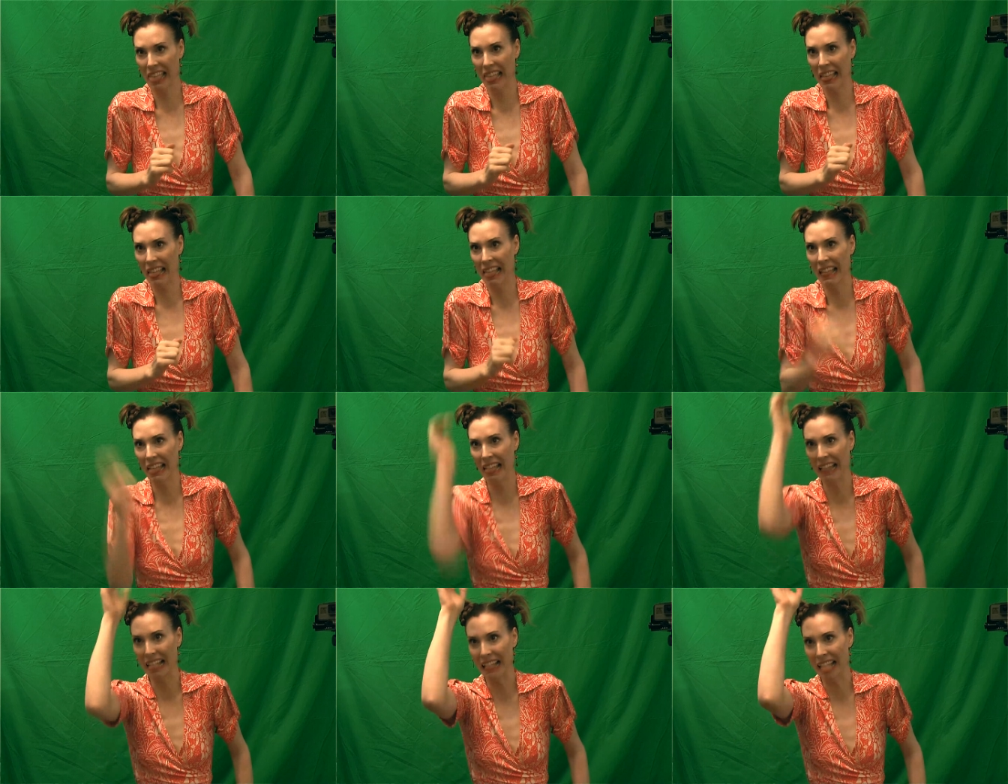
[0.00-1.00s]
Can you
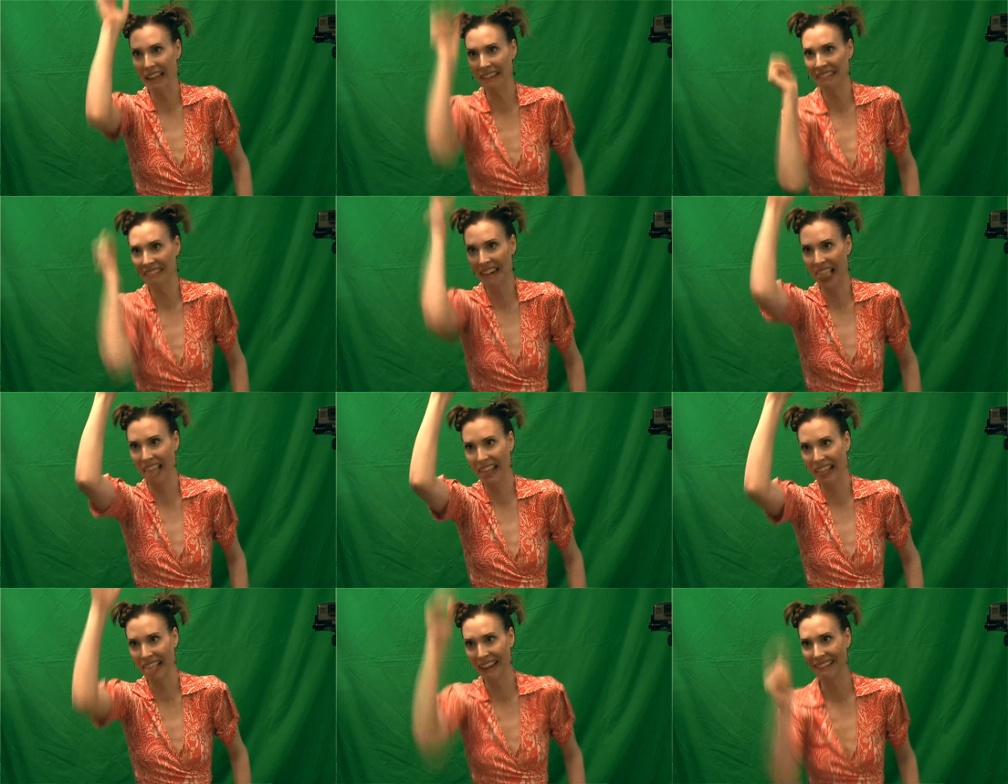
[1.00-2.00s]
say... No, no, don't
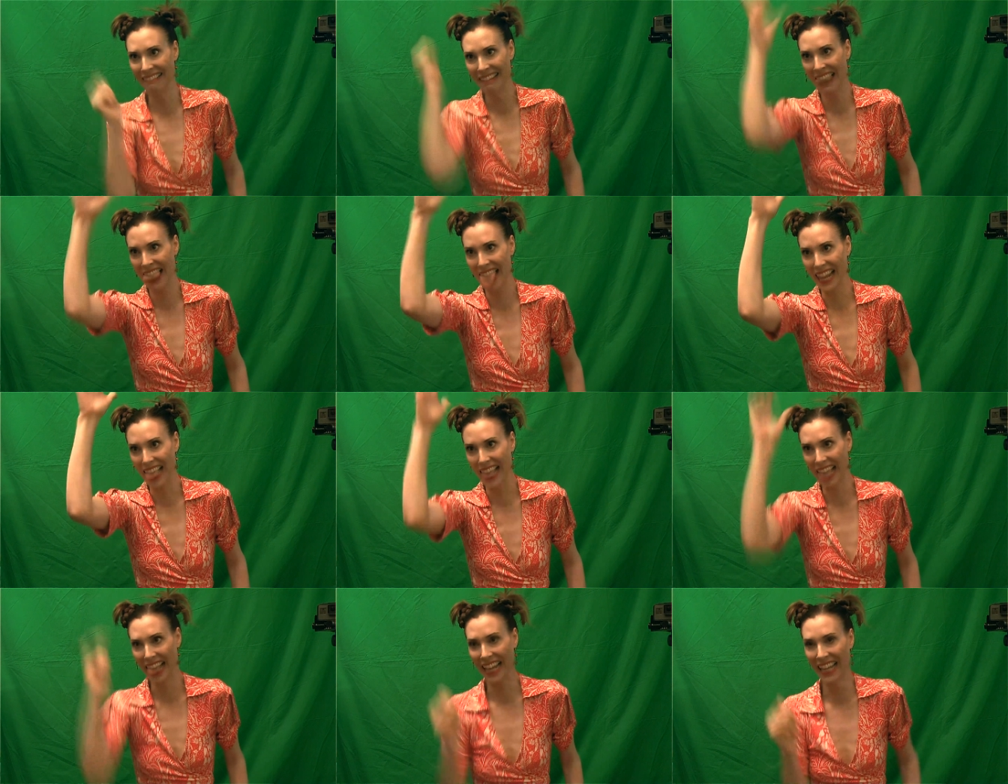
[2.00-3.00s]
sing out your tongue.
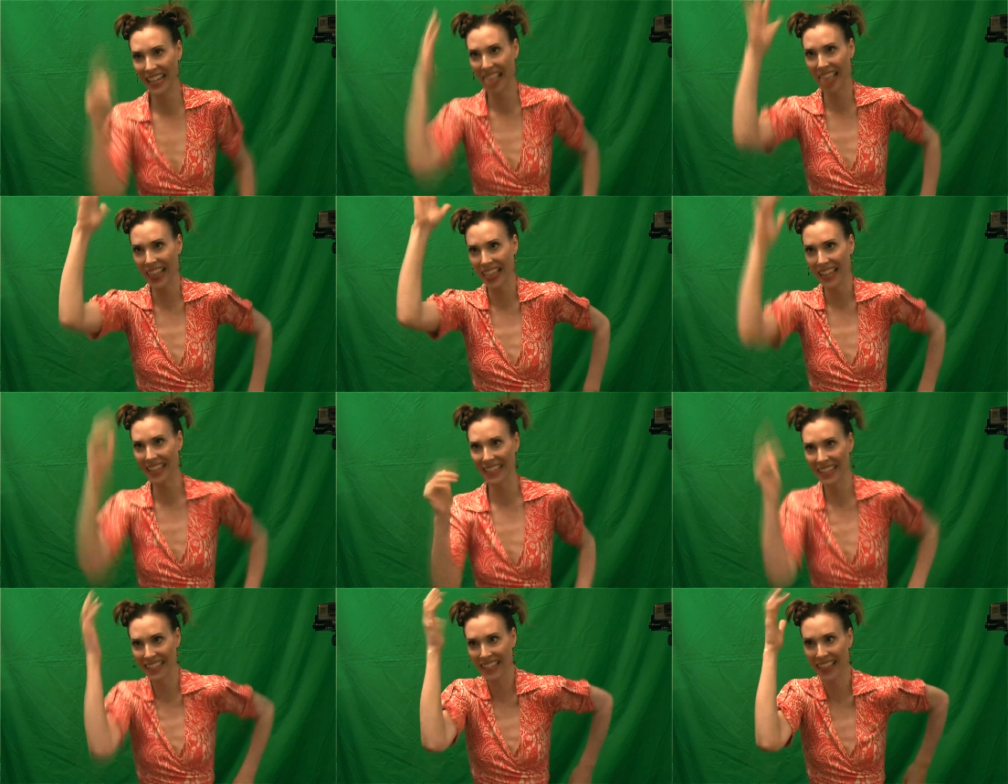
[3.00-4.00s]
Ah! You're doing
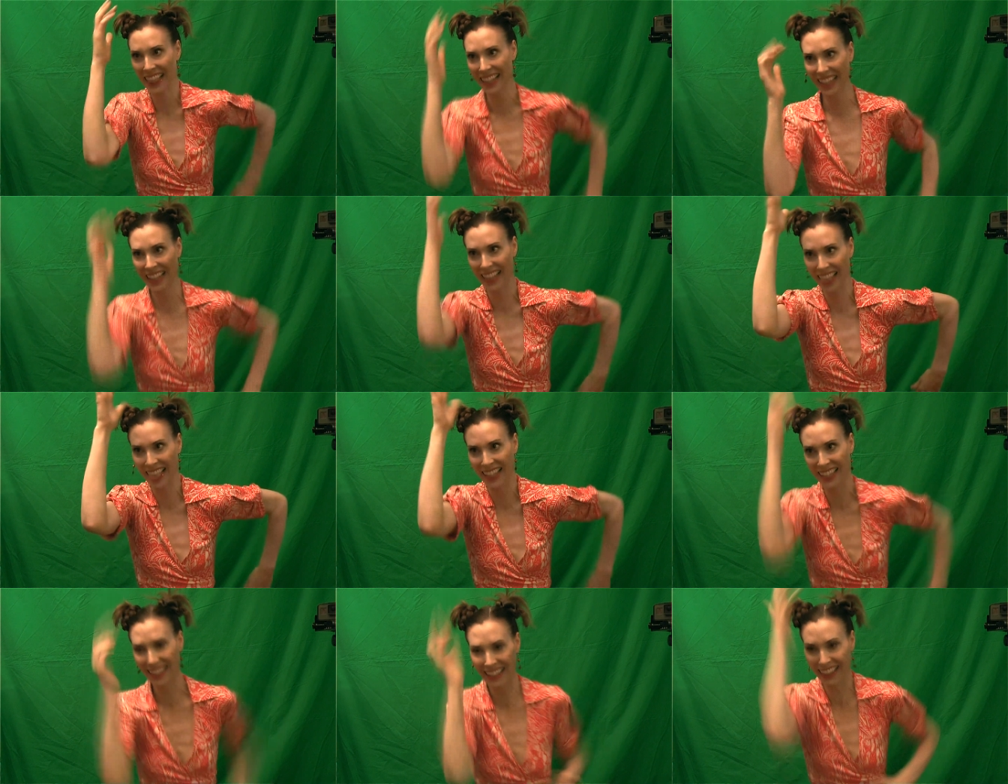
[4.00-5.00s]
everything that you're doing. You're
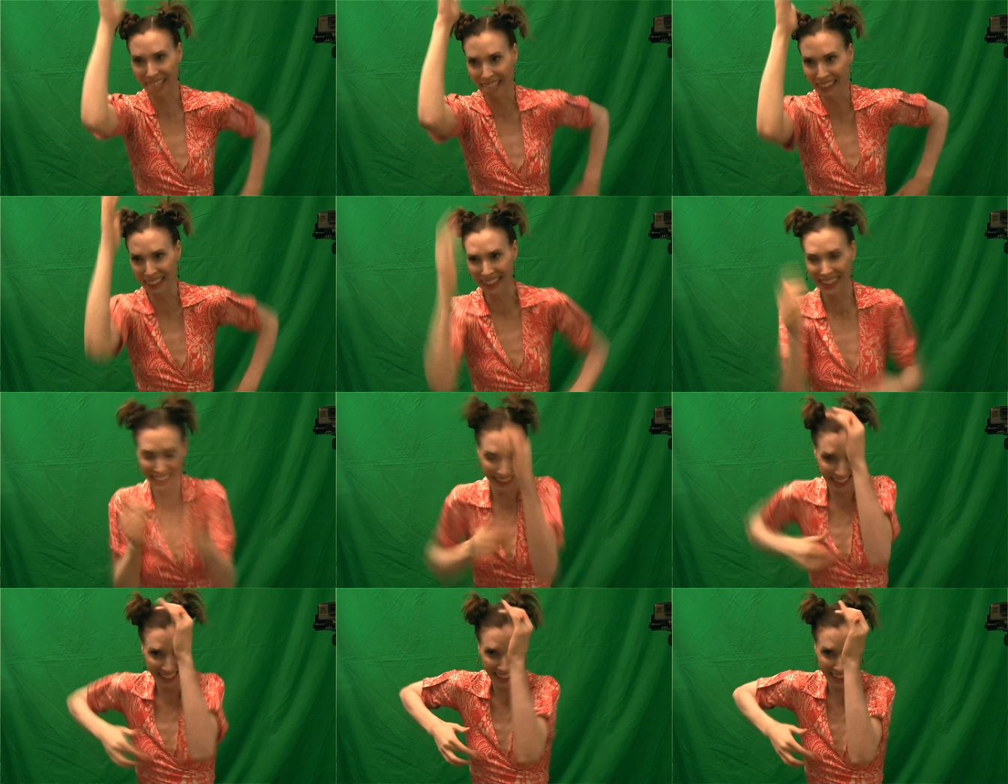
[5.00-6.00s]
wrong!
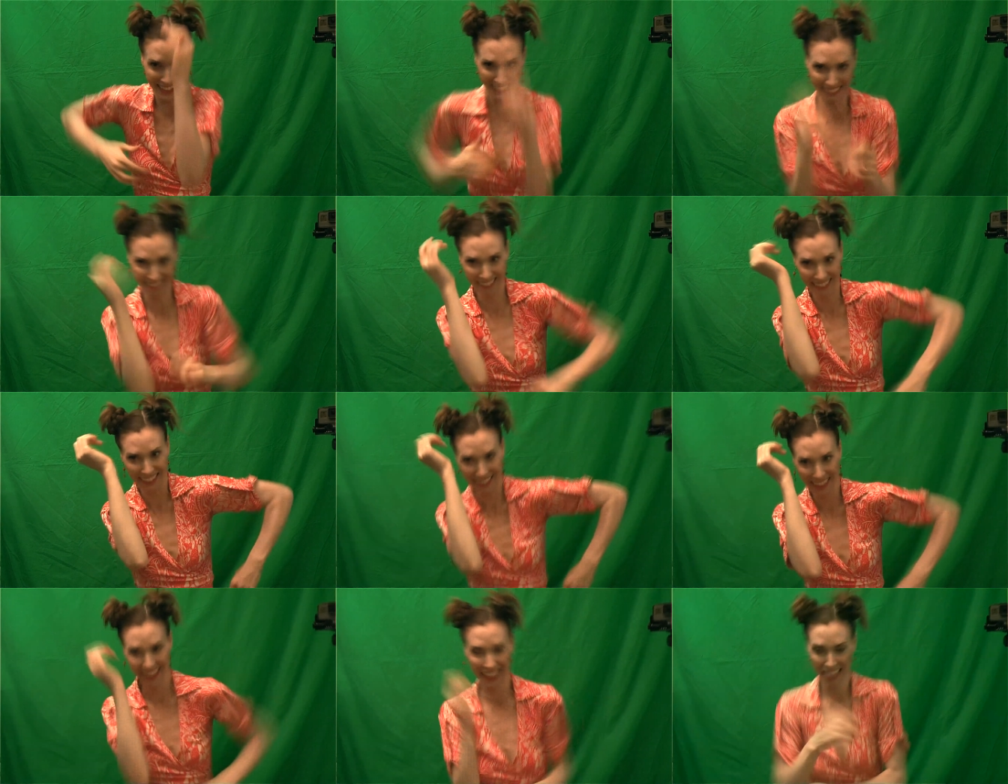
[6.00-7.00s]
God damn
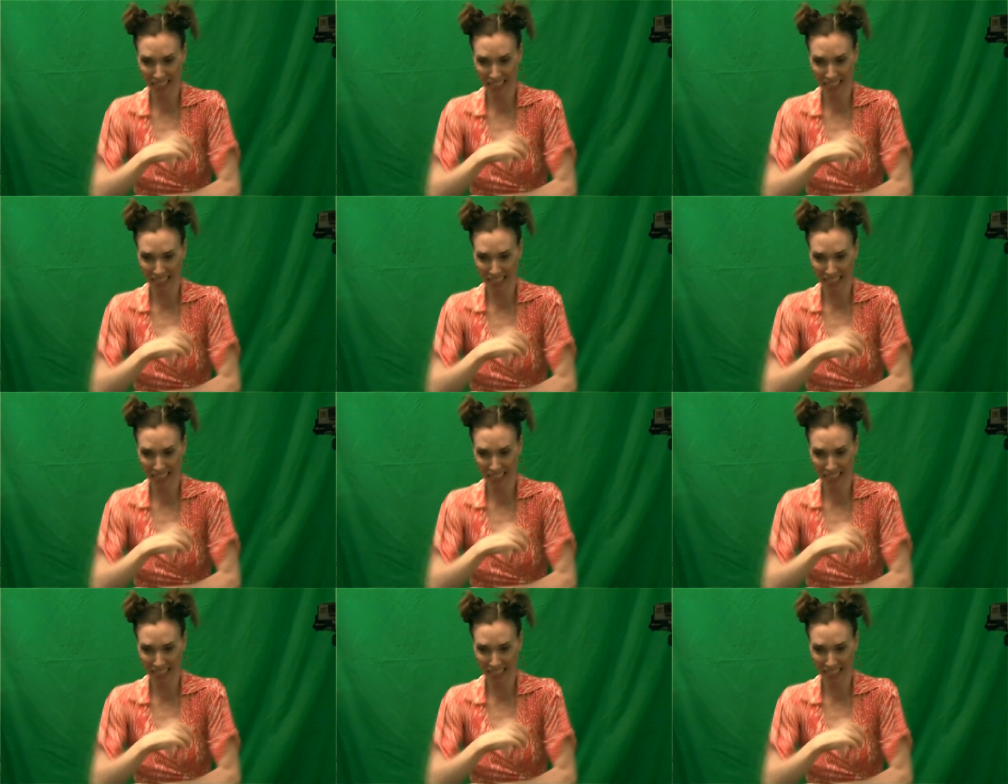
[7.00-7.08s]
it!